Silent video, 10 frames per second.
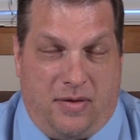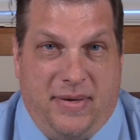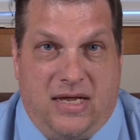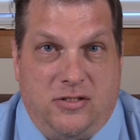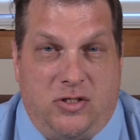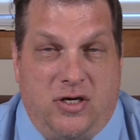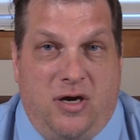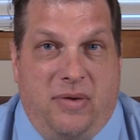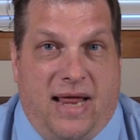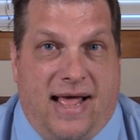because you're
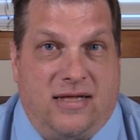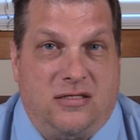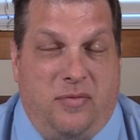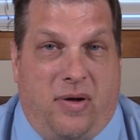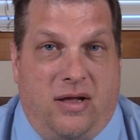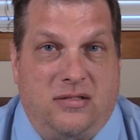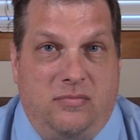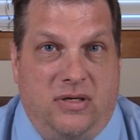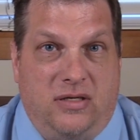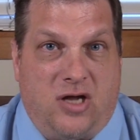going to be asked to
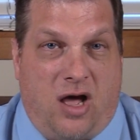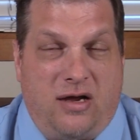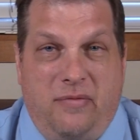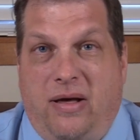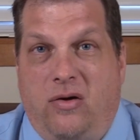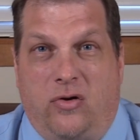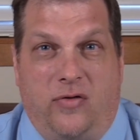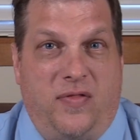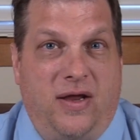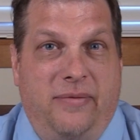possibly talk about or
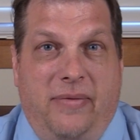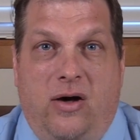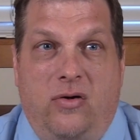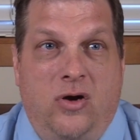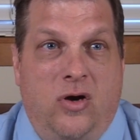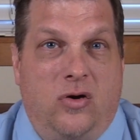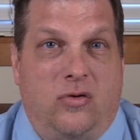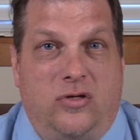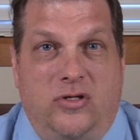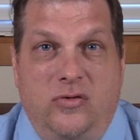think about
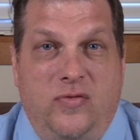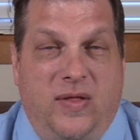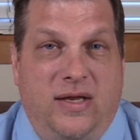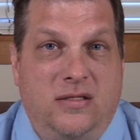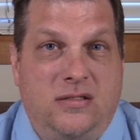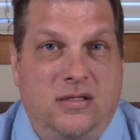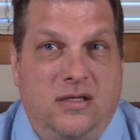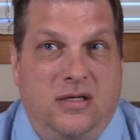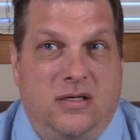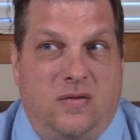or do things
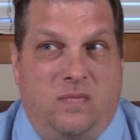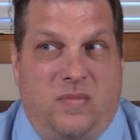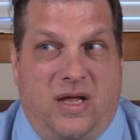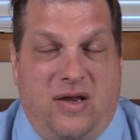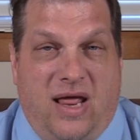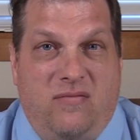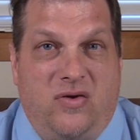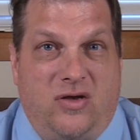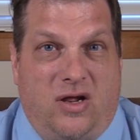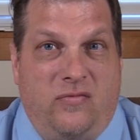that you
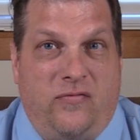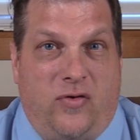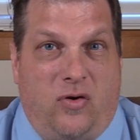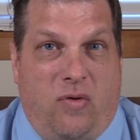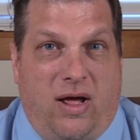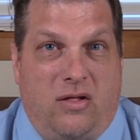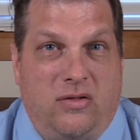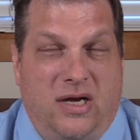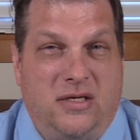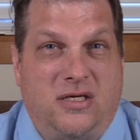haven't done for a while.
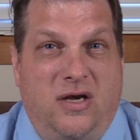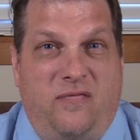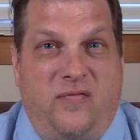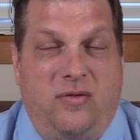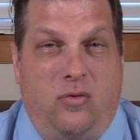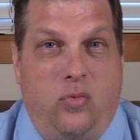And it's going to feel